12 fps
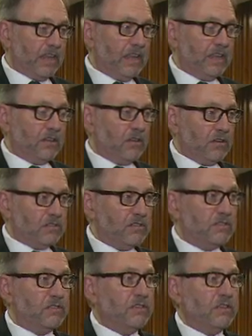get
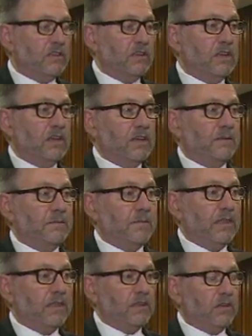costs.
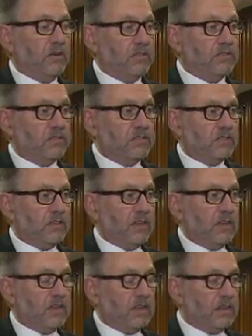The costs
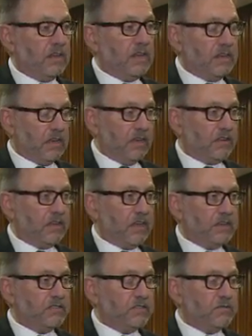in our
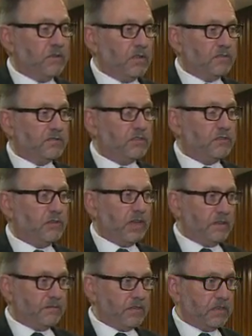case involve 2
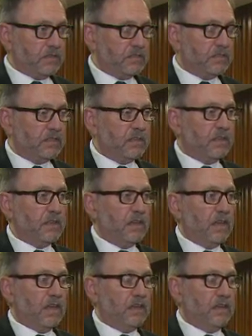advocates
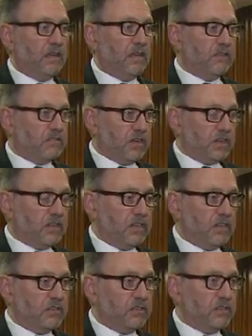and an
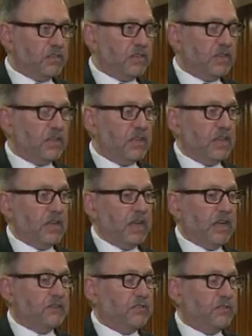instructing attorney.
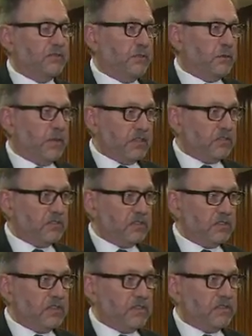I should have
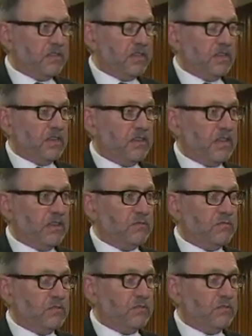imagined that that would